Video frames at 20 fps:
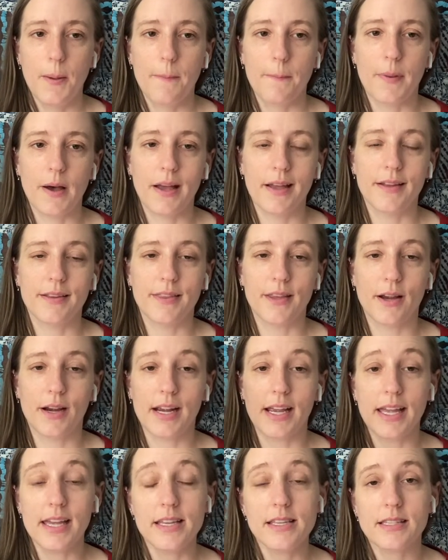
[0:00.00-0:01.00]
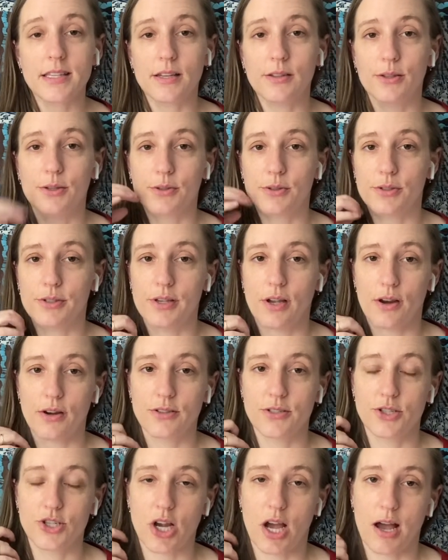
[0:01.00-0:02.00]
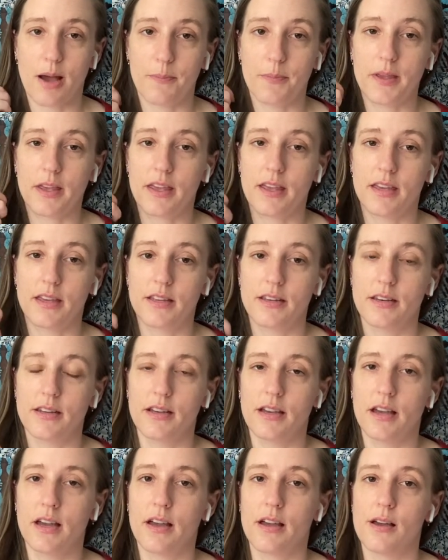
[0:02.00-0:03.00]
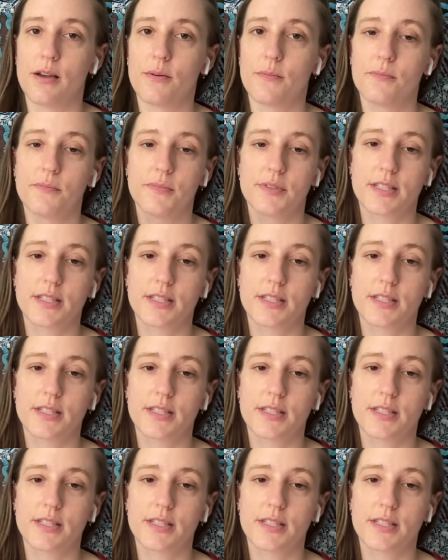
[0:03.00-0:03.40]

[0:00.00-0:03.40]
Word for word: but there is a local yarn shop in um,